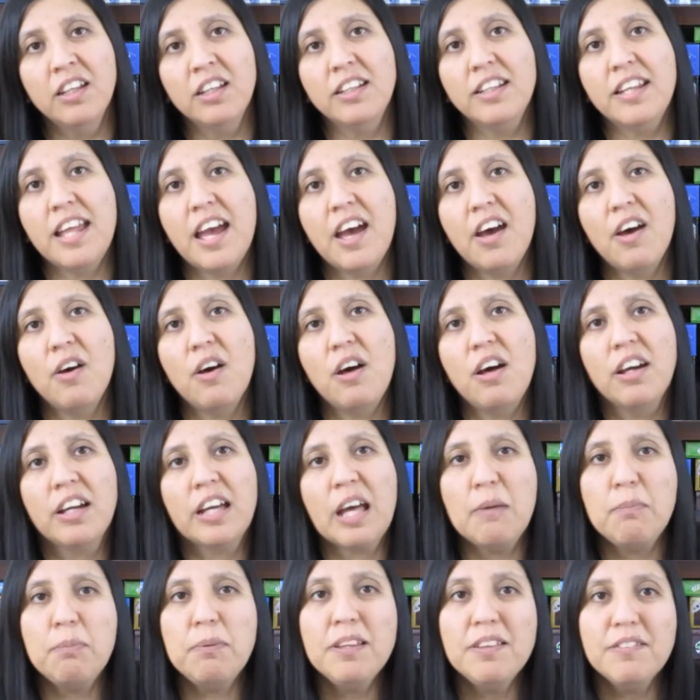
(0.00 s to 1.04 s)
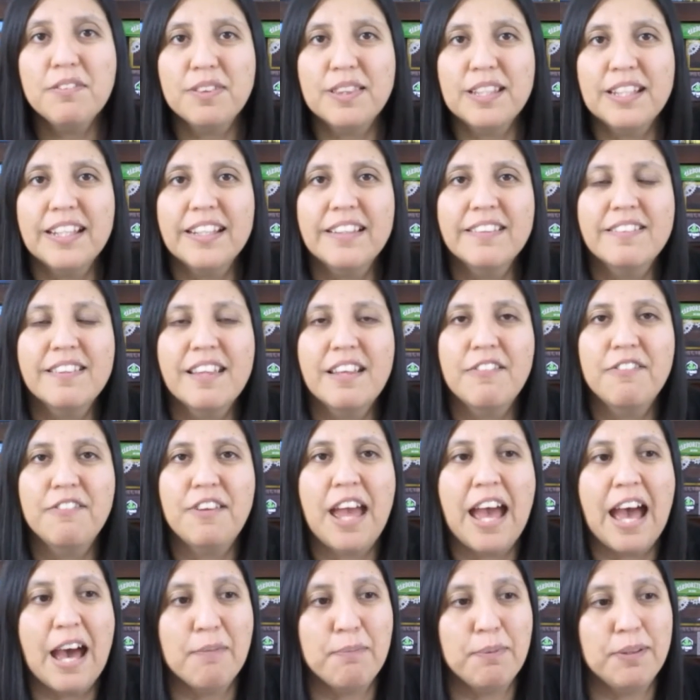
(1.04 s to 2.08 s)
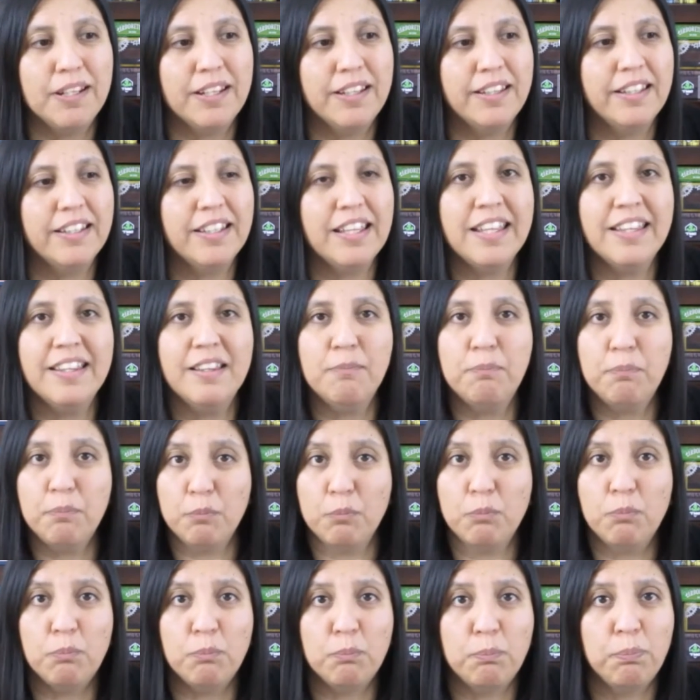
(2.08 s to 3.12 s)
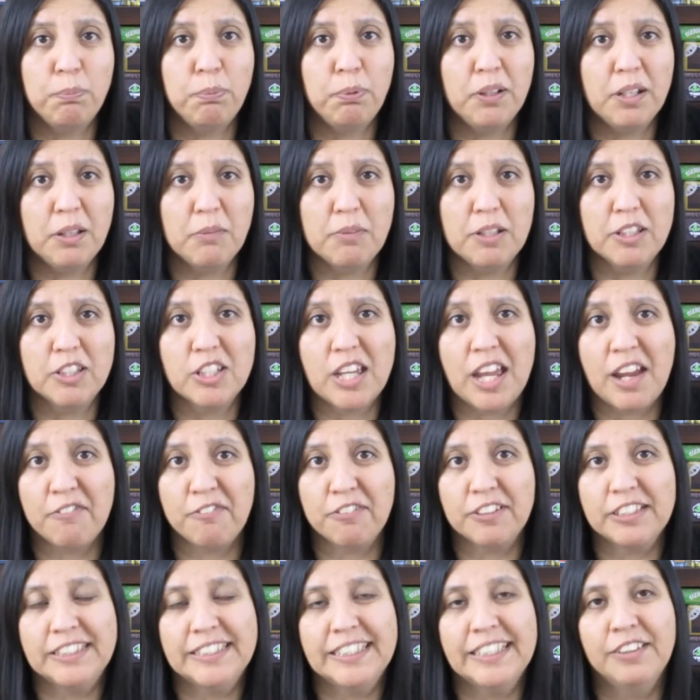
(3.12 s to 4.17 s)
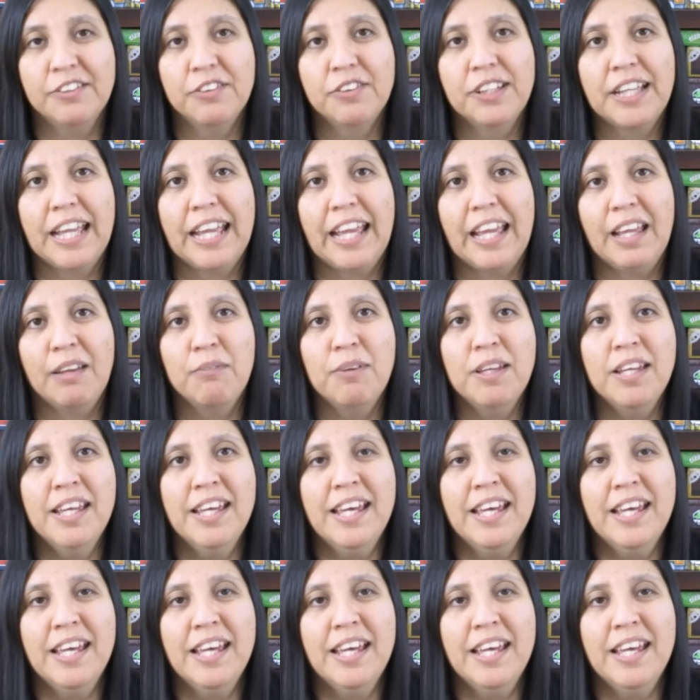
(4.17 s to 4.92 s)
Now, a couple of things have happened in pretty much every single game,